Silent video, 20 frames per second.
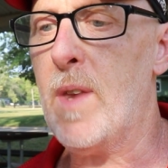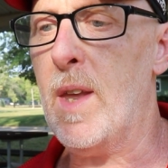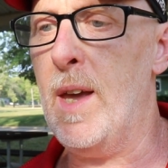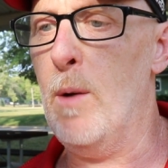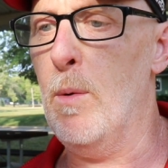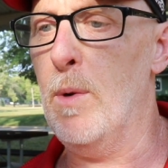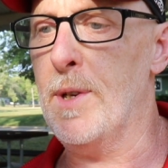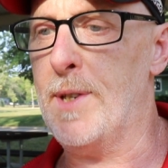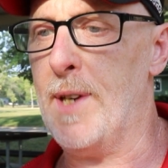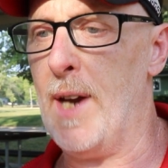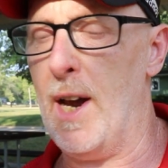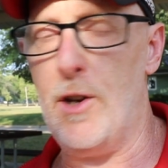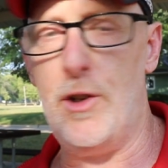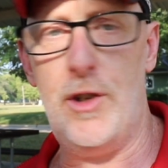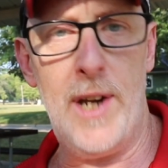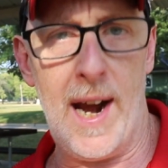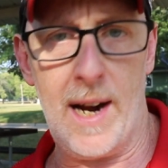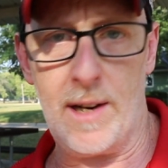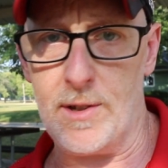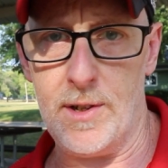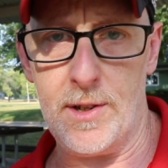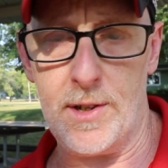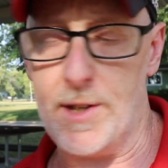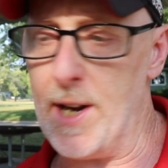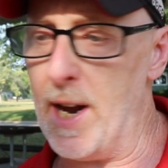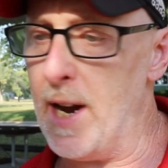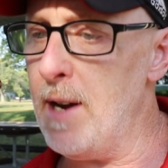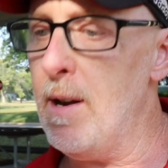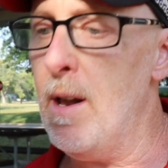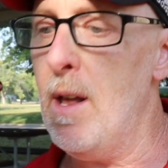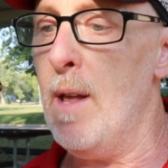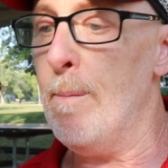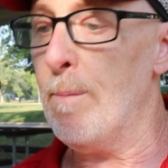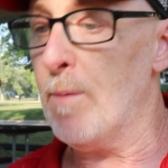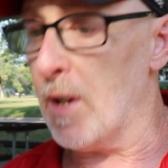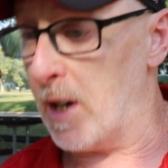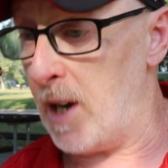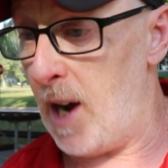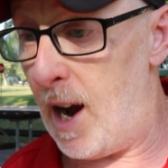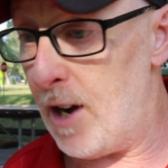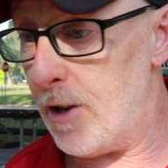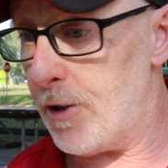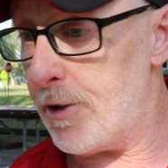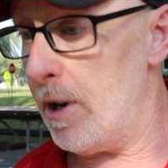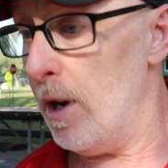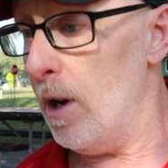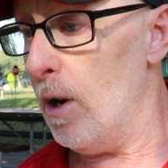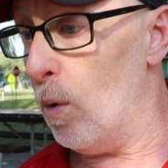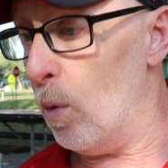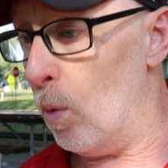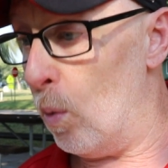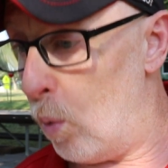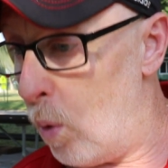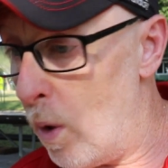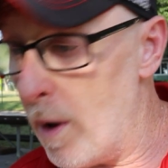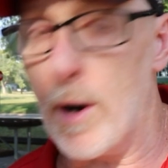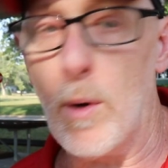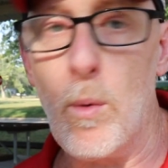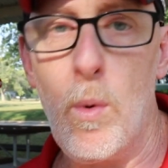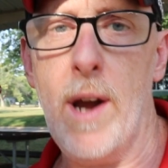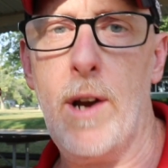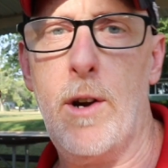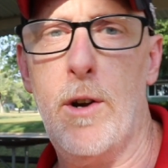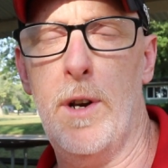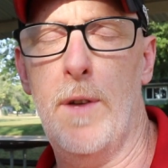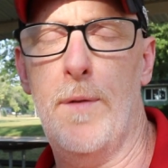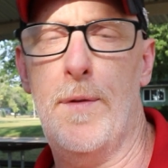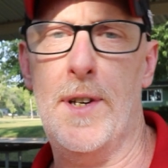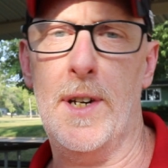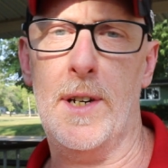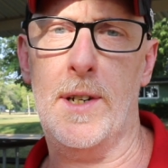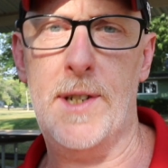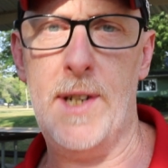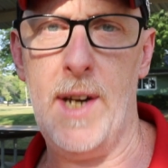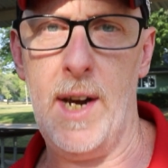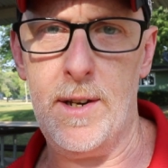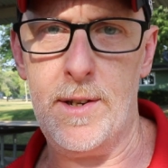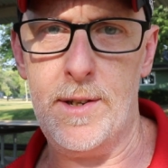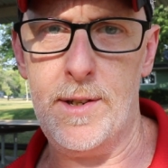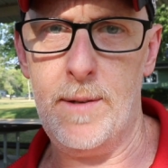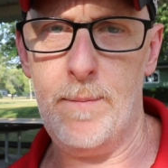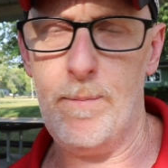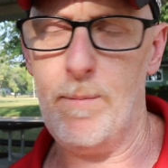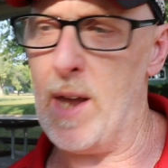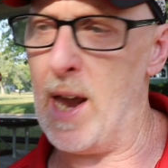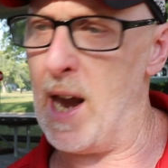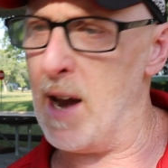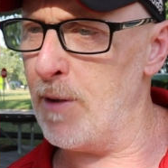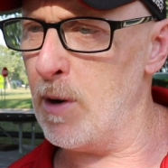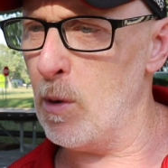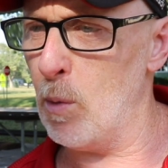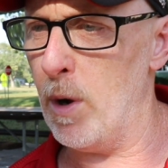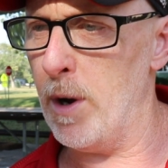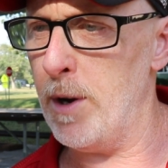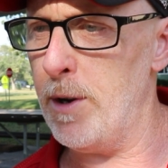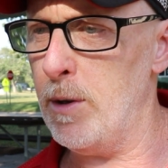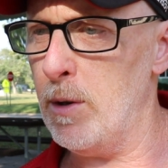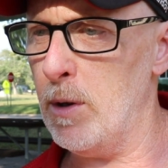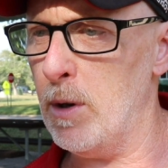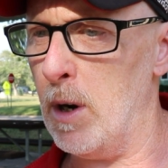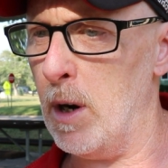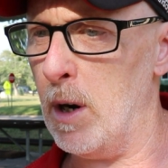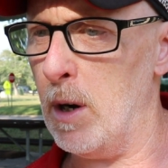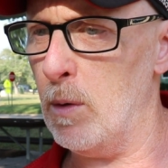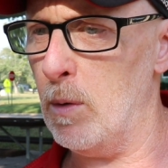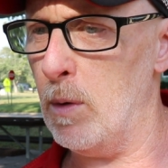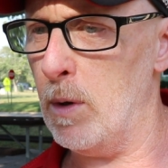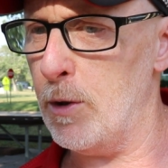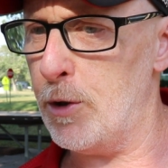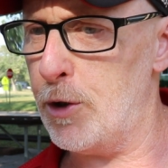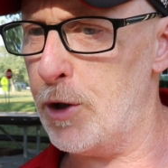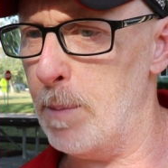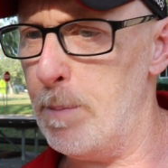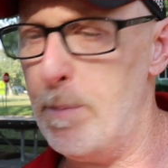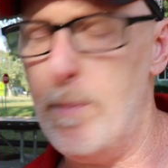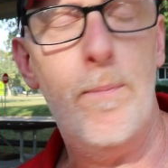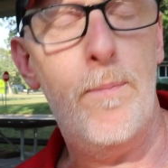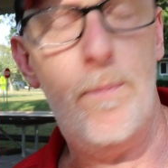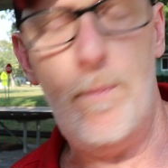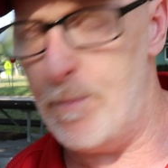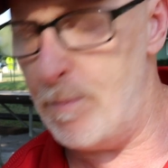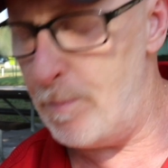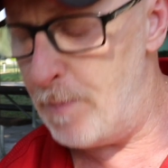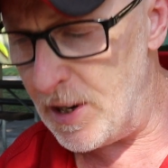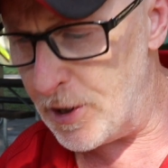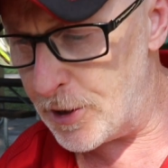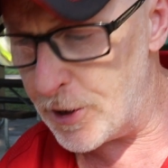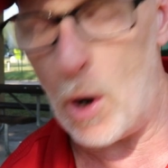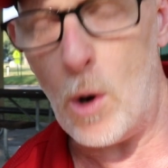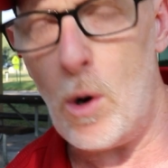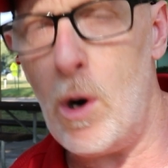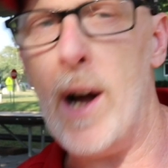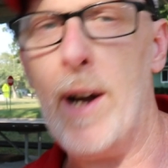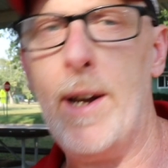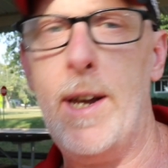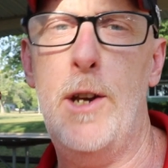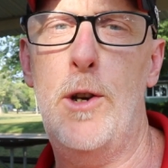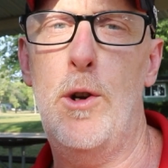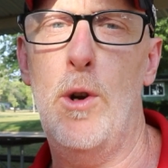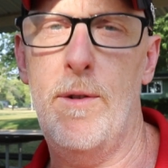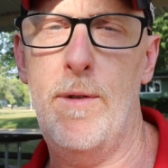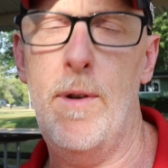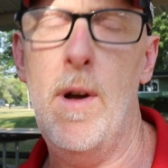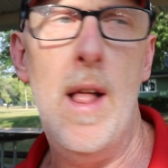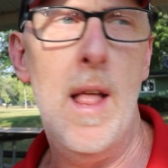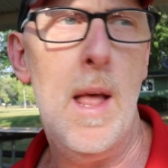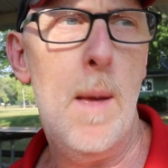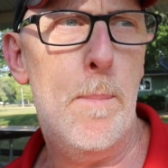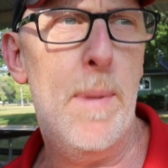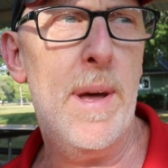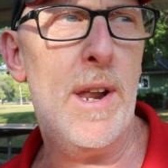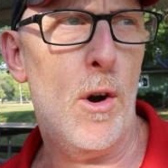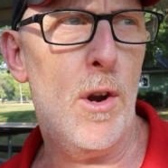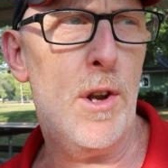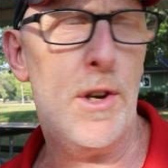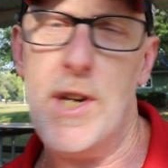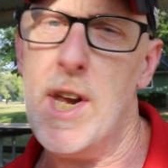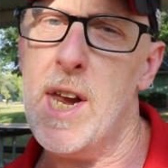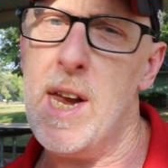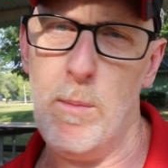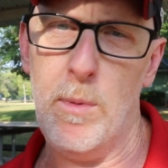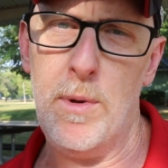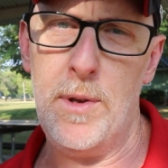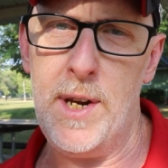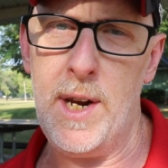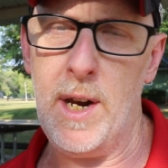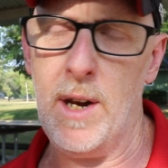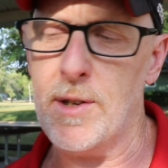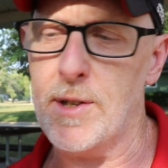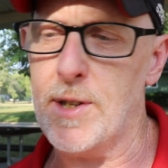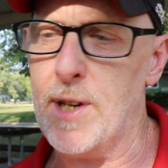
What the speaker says: it was at Jackson State. Gosh, what a record of success. Everyone should be so lucky to have been on a team with Deion